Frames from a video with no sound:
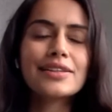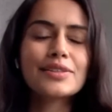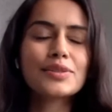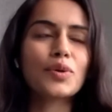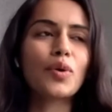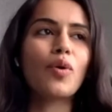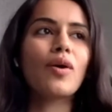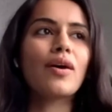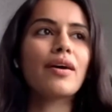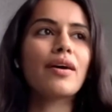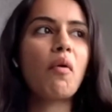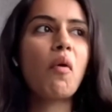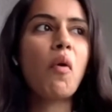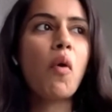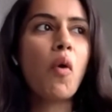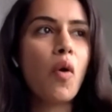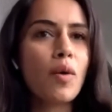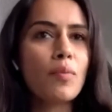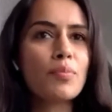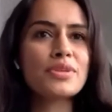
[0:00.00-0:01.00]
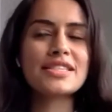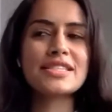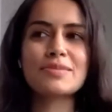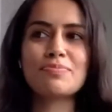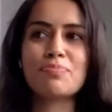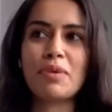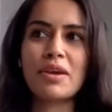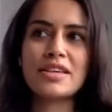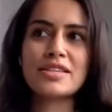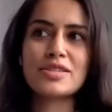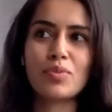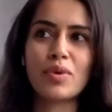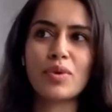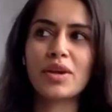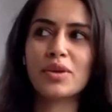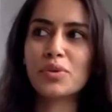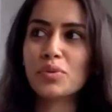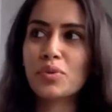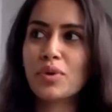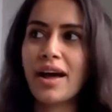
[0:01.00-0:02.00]
So home is a space
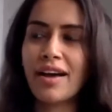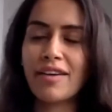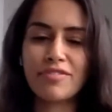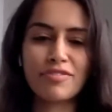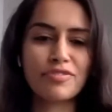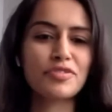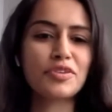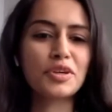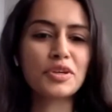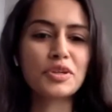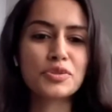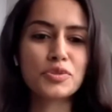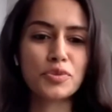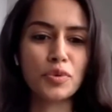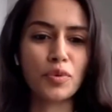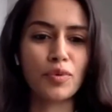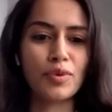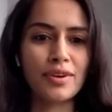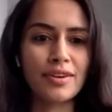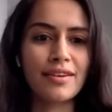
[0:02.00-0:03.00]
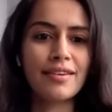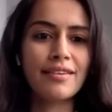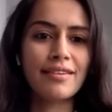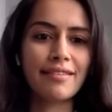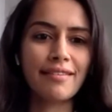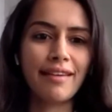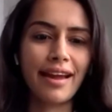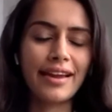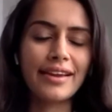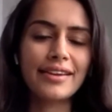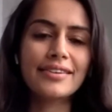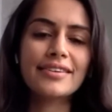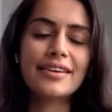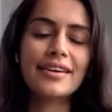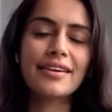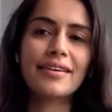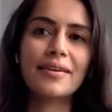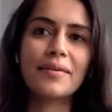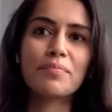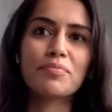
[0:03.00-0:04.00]
where you have control, right?
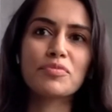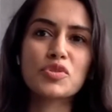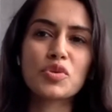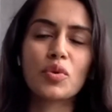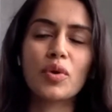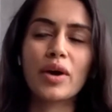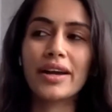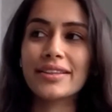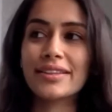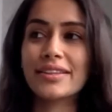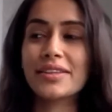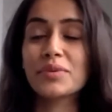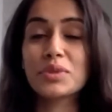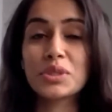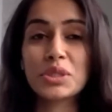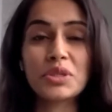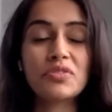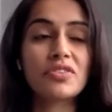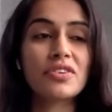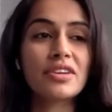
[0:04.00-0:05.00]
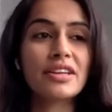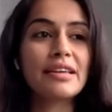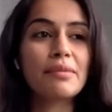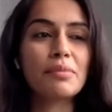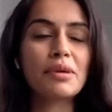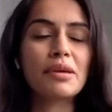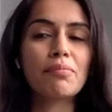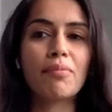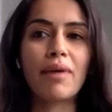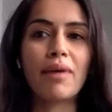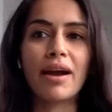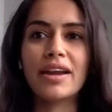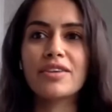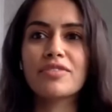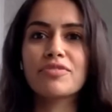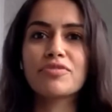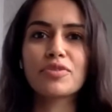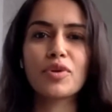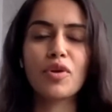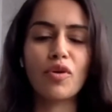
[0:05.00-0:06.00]
So I think you should really be
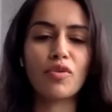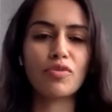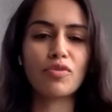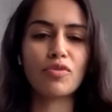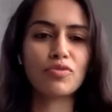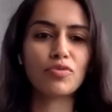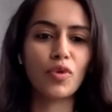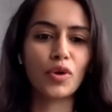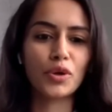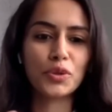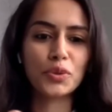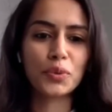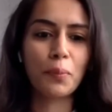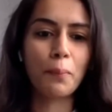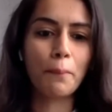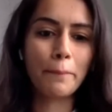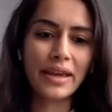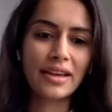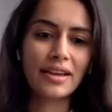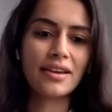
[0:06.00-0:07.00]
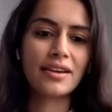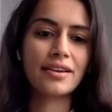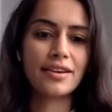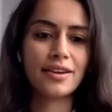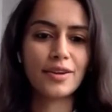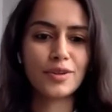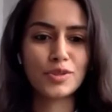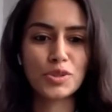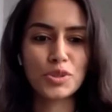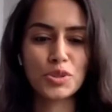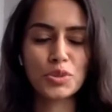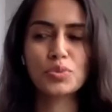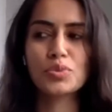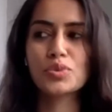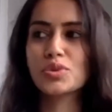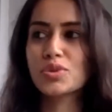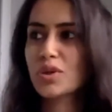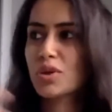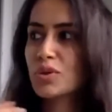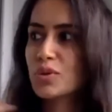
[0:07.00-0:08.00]
mindful of what you pick and
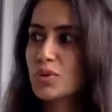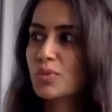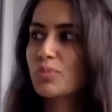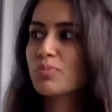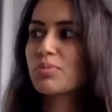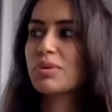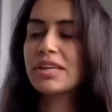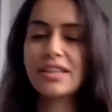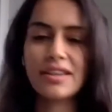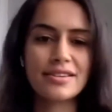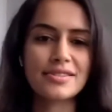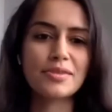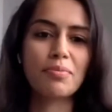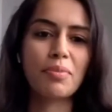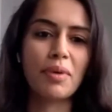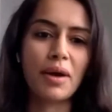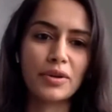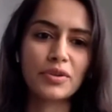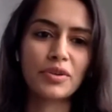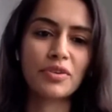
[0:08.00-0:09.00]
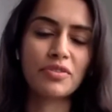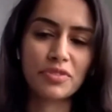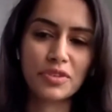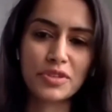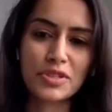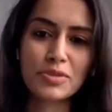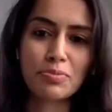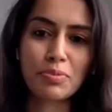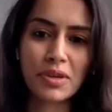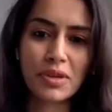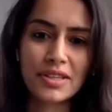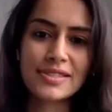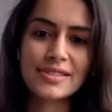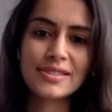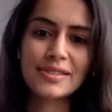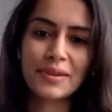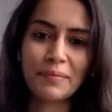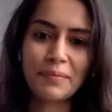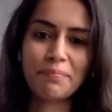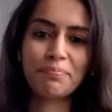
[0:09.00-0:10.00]
choose to be as a part of your
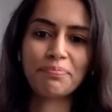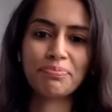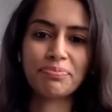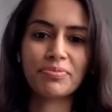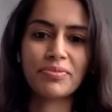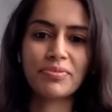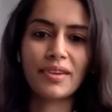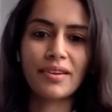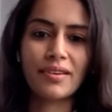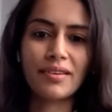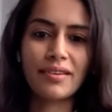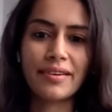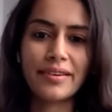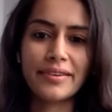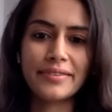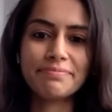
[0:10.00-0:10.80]
space. Yeah.